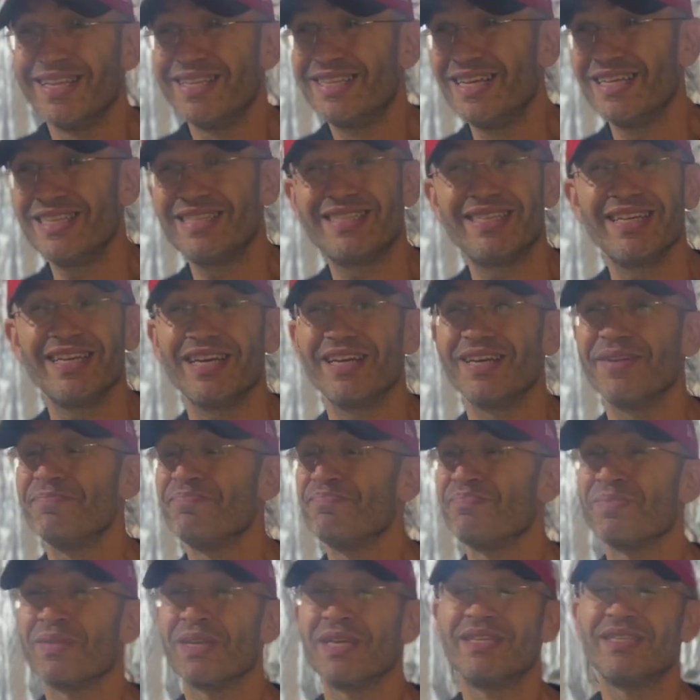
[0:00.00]
This thing,
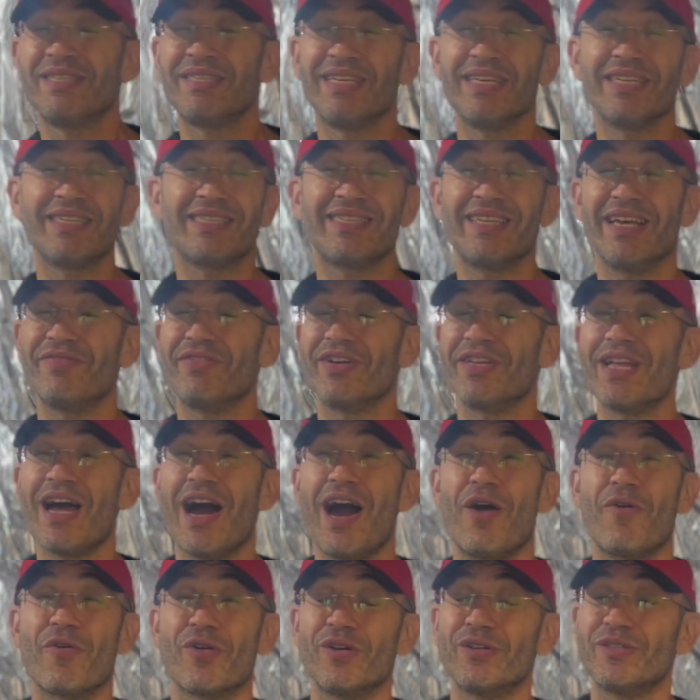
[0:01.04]
6-7
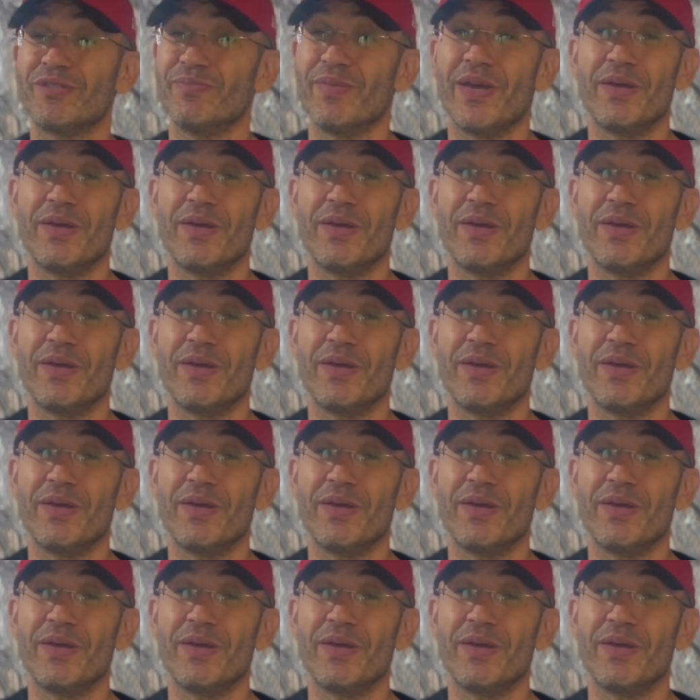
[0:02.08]
hours,